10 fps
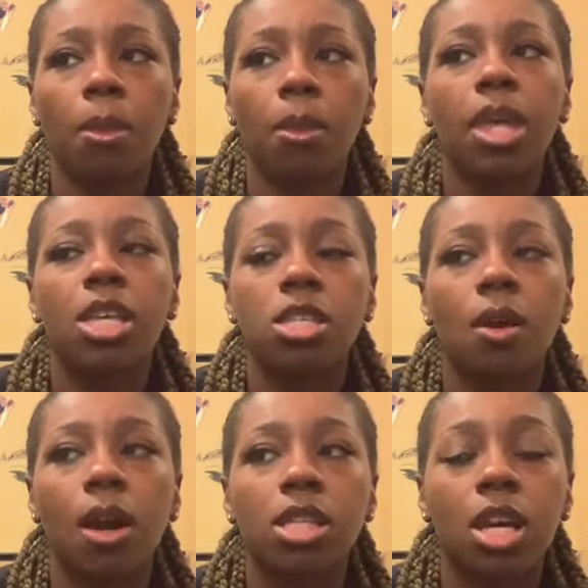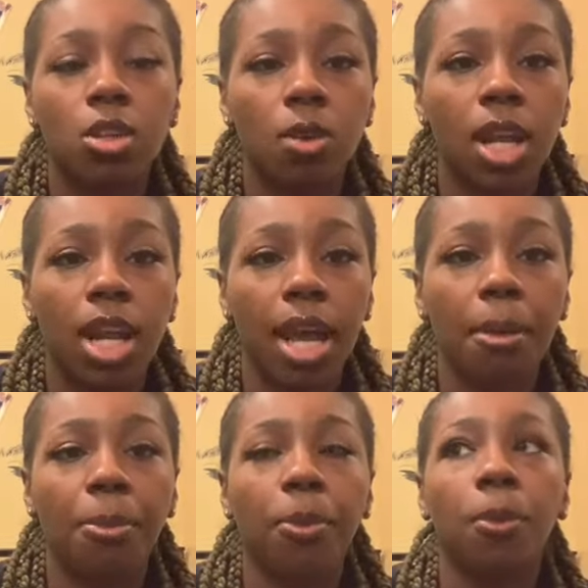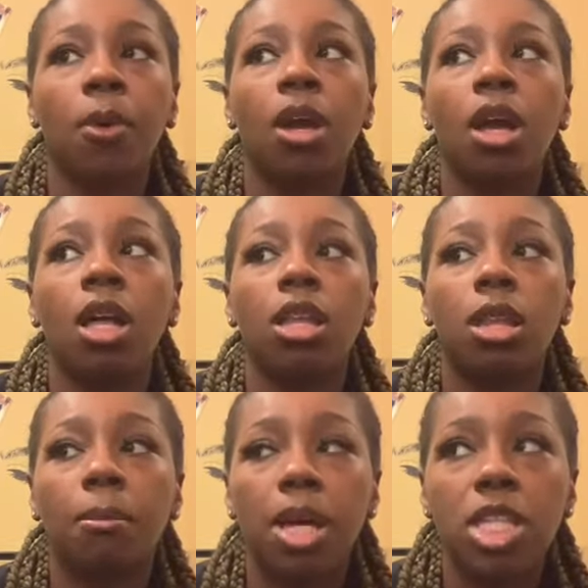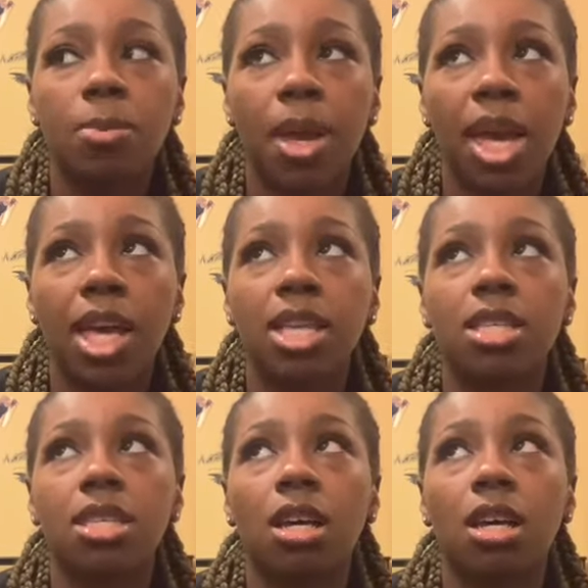Yeah, so I started doing that in April. The months passed.